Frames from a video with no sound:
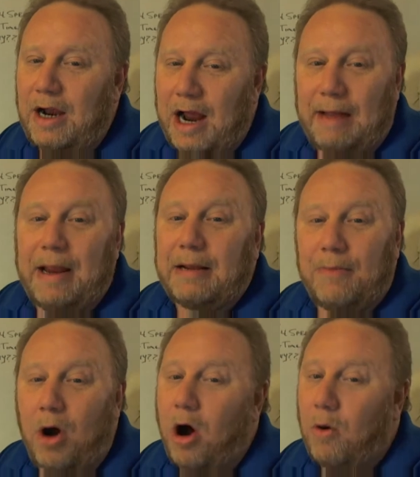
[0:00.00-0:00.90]
I make them
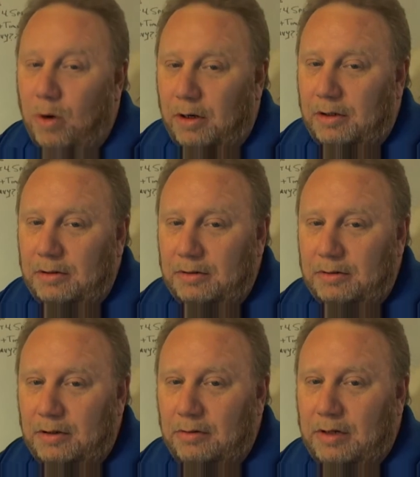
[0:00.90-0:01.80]
all work,
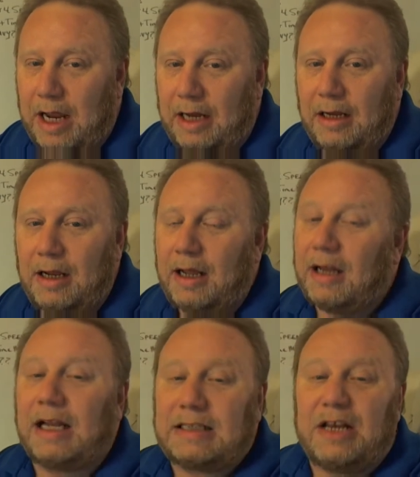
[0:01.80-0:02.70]
okay?
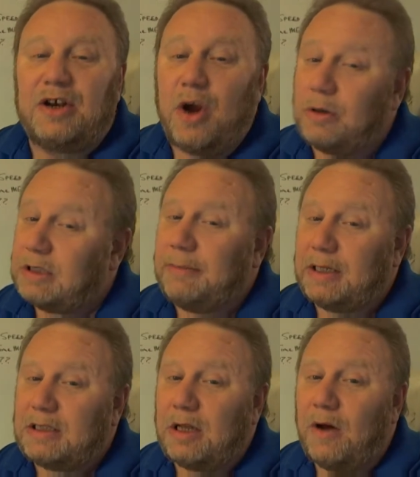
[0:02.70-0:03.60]
Unless I know it's going to be a
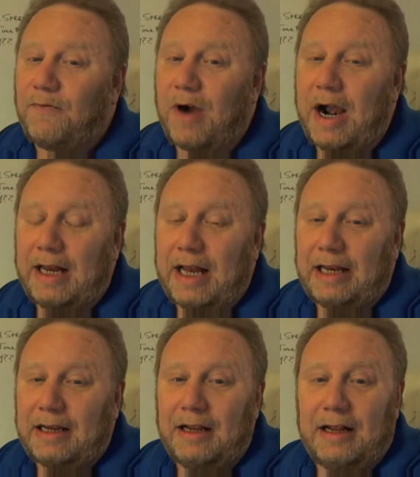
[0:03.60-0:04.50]
slow Friday,
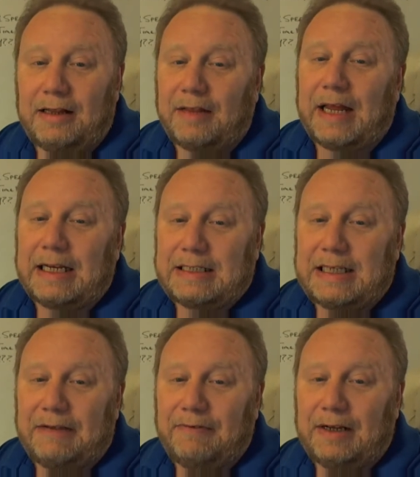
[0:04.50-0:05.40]
like
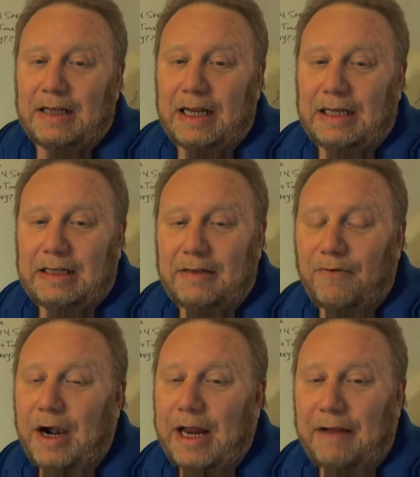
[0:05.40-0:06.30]
the
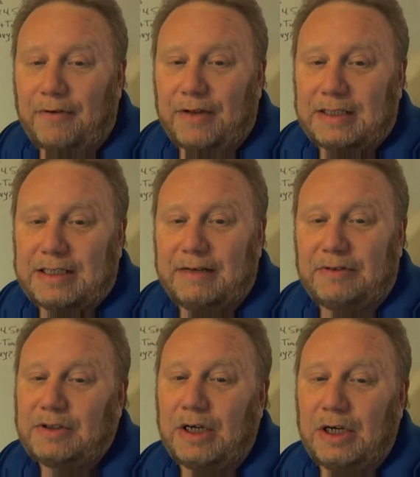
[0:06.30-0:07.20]
Friday after
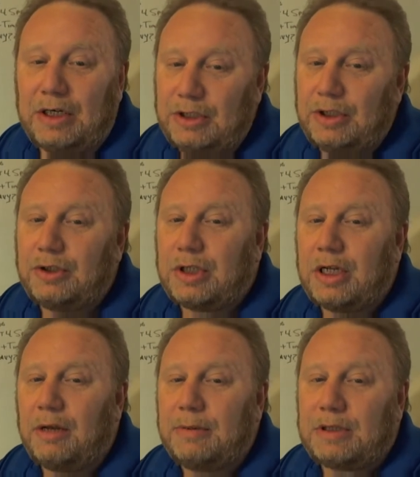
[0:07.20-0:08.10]
Thanksgiving's usually a
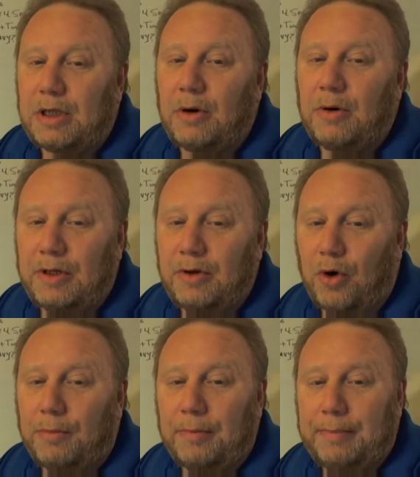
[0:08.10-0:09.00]
little bit slower than
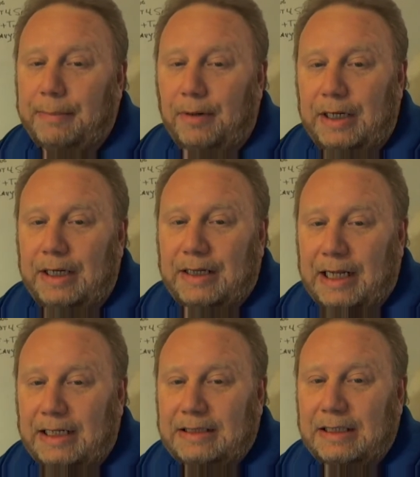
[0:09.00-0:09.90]
normal. People are eating
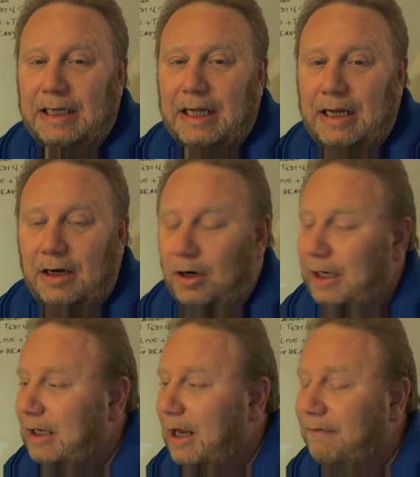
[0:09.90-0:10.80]

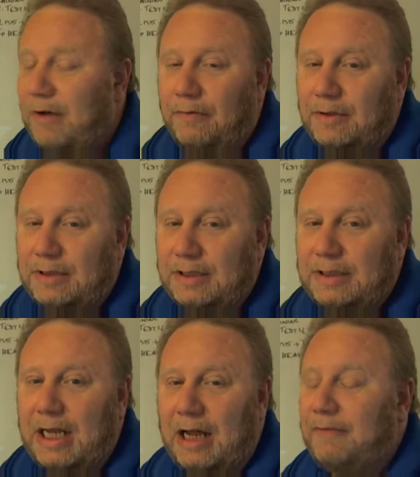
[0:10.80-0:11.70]
leftovers and
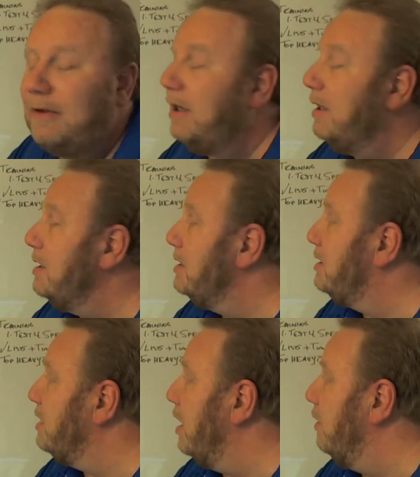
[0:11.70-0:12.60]
stuff.
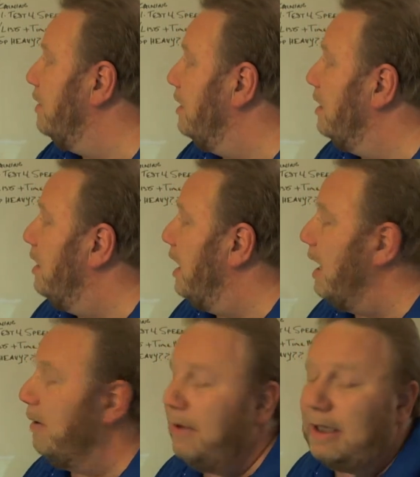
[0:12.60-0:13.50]
So,
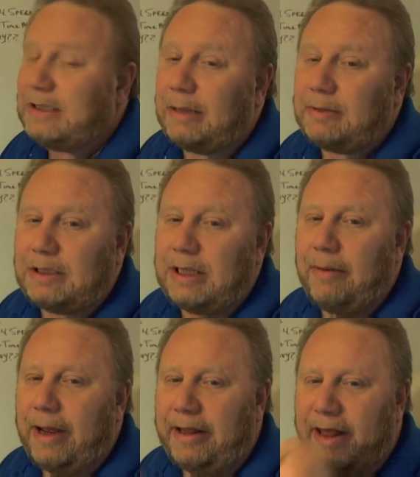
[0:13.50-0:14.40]
with the exception of something
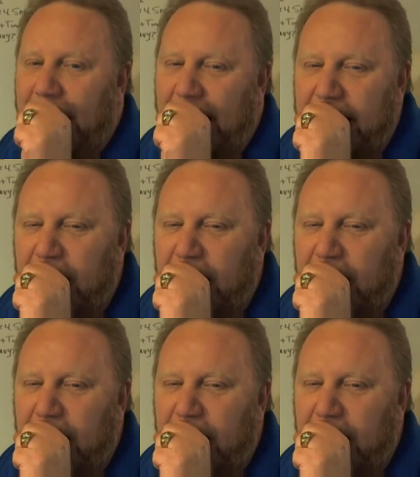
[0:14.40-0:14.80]
like that,